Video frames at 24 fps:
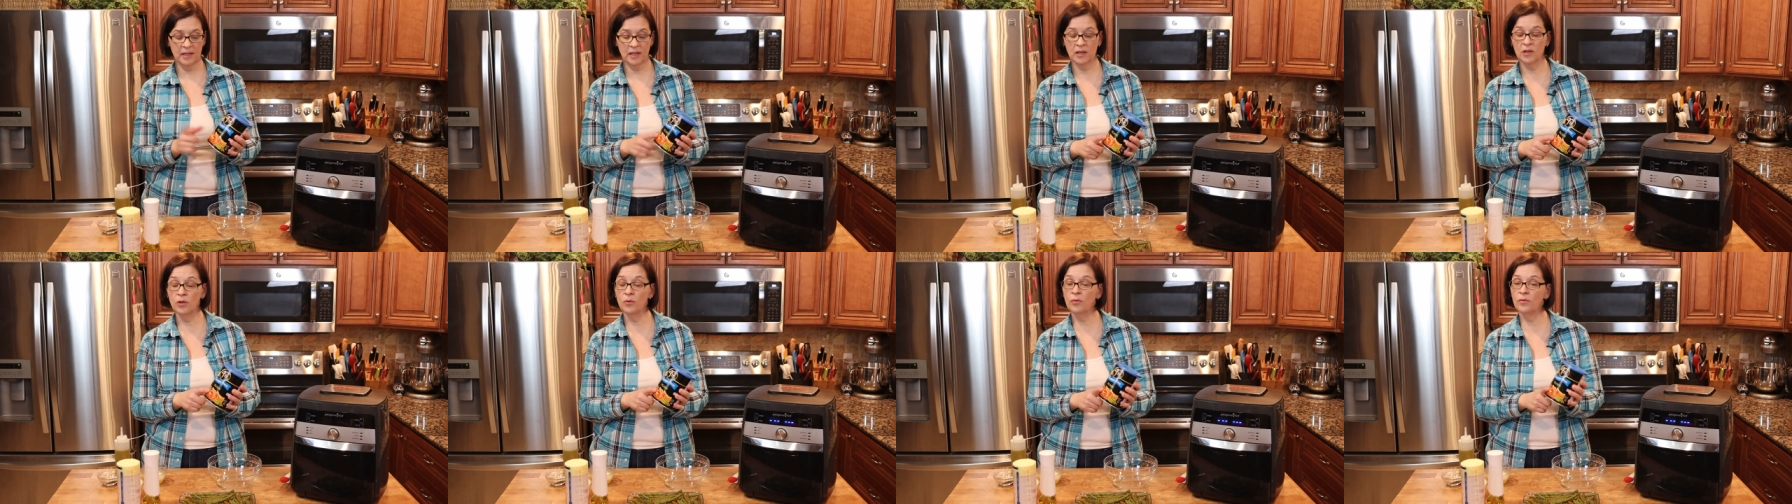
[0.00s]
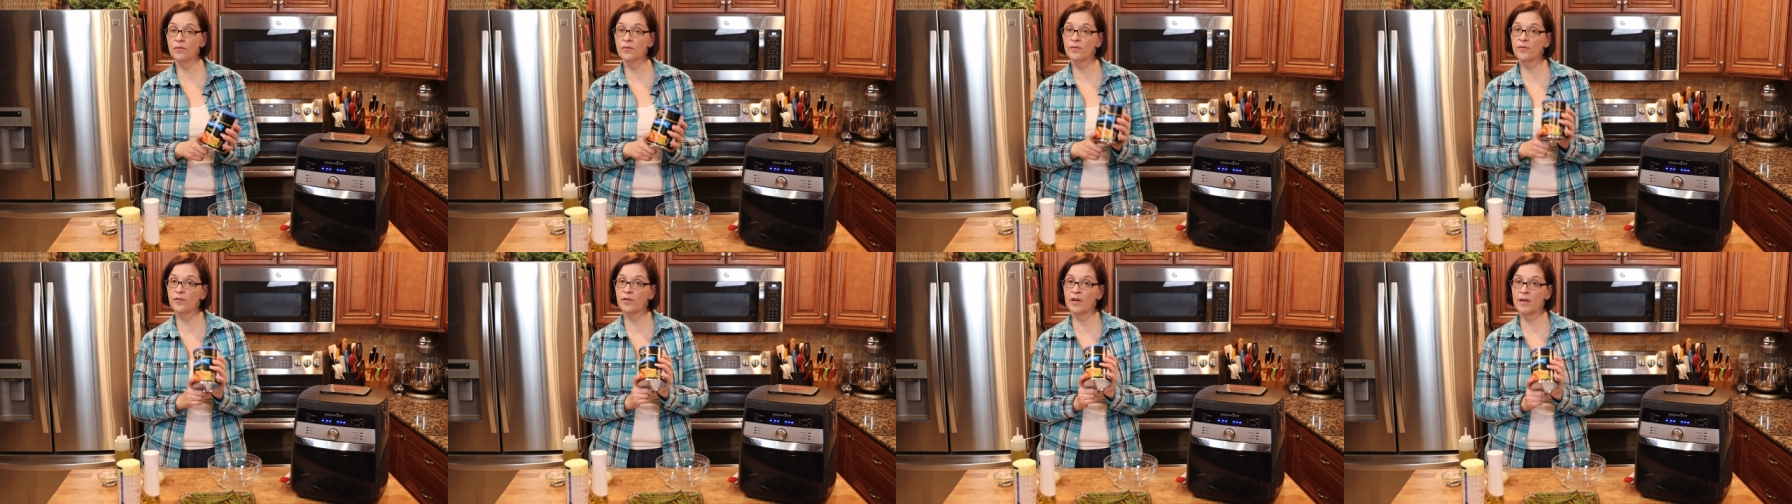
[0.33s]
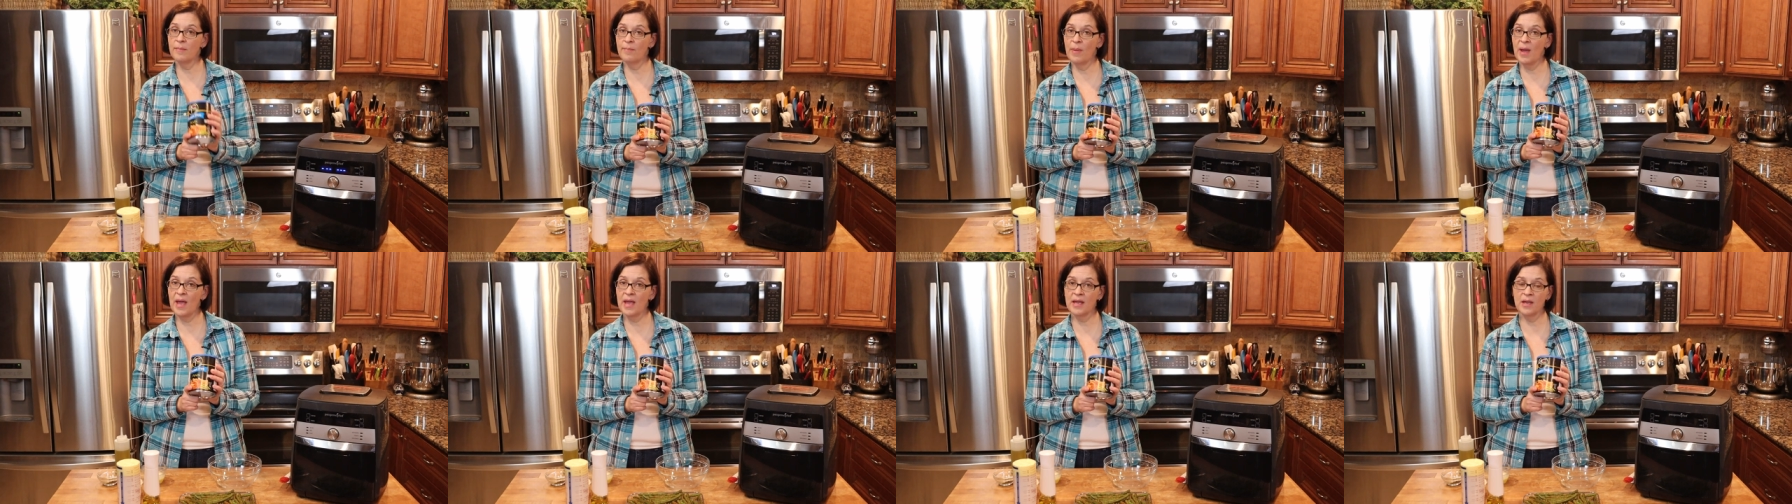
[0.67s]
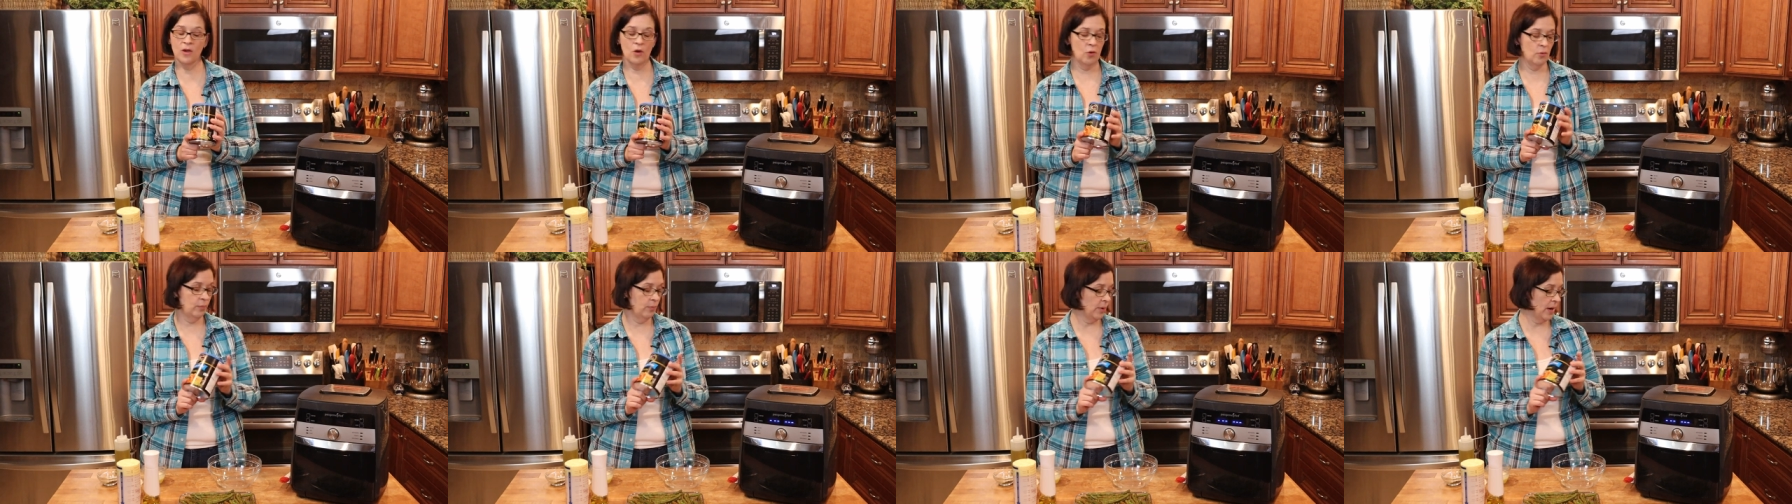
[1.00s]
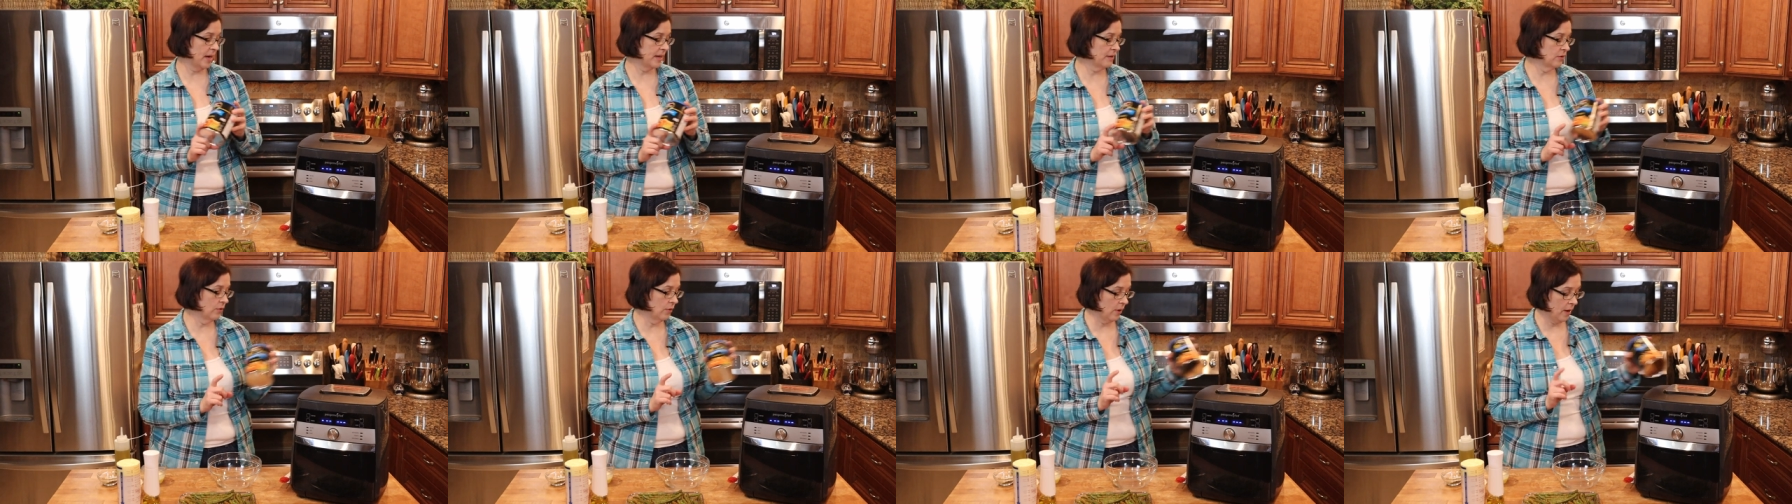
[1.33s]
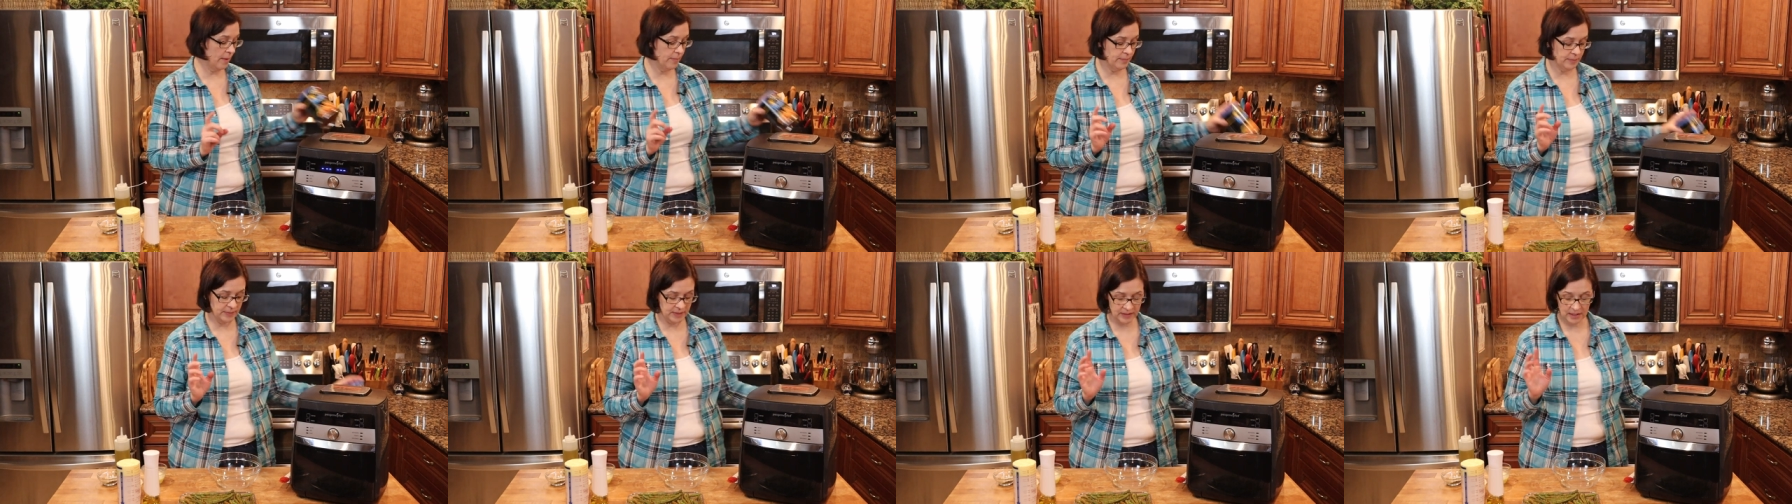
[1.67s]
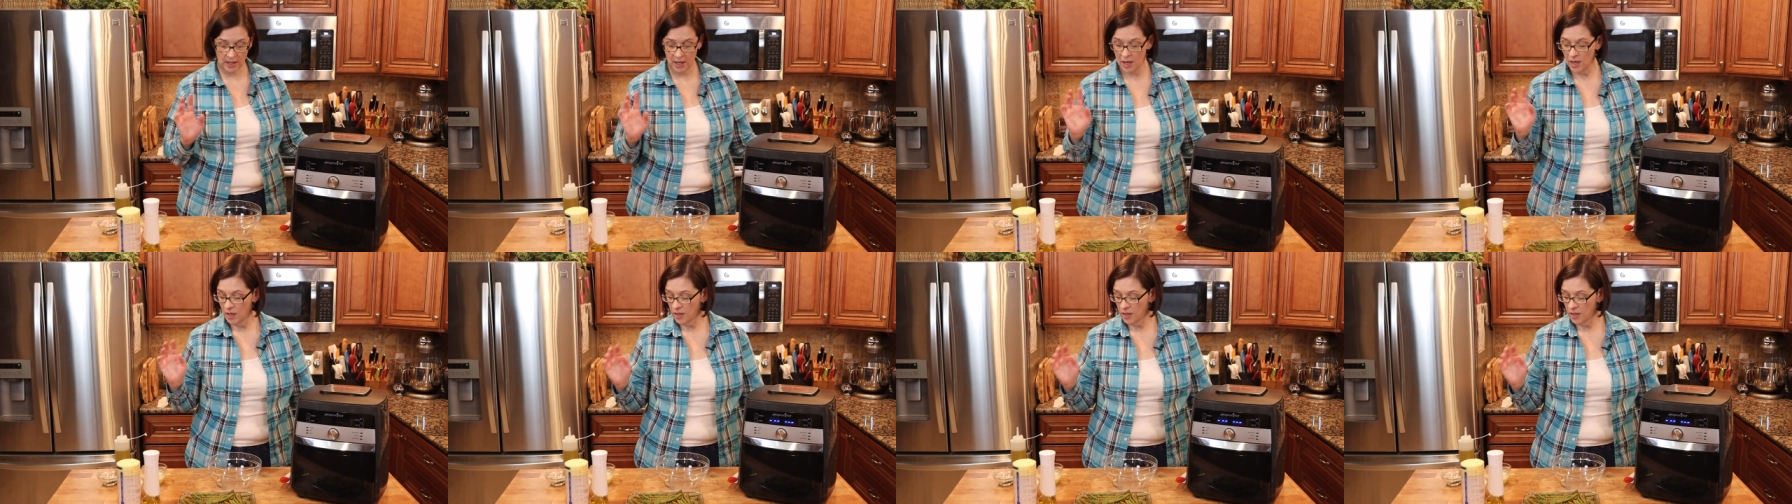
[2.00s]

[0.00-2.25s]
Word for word: gluten-free panko breadcrumbs.